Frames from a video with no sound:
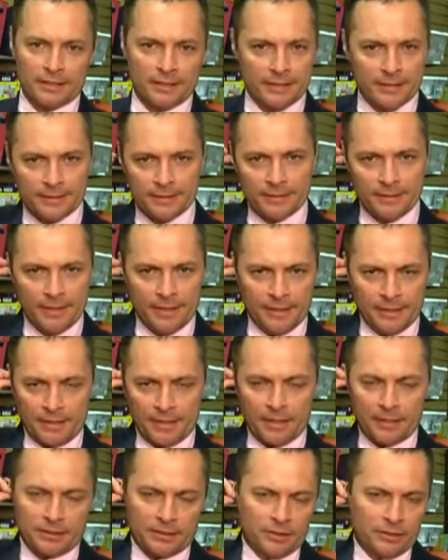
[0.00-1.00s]
18,
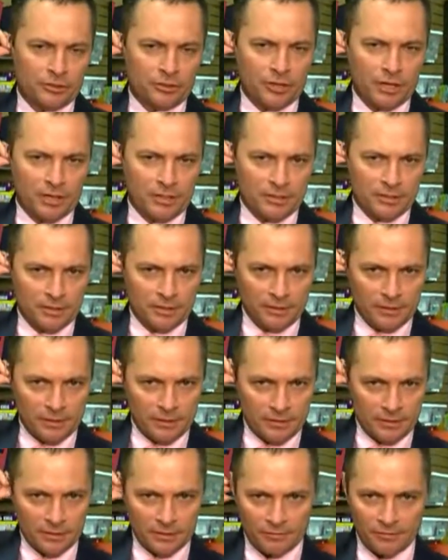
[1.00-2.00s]
guys, because you got to see
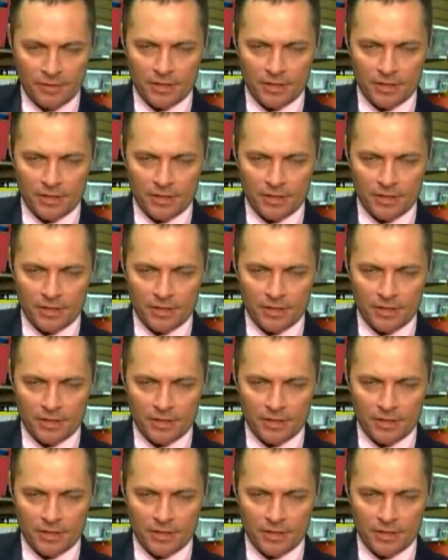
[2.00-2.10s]
this. It's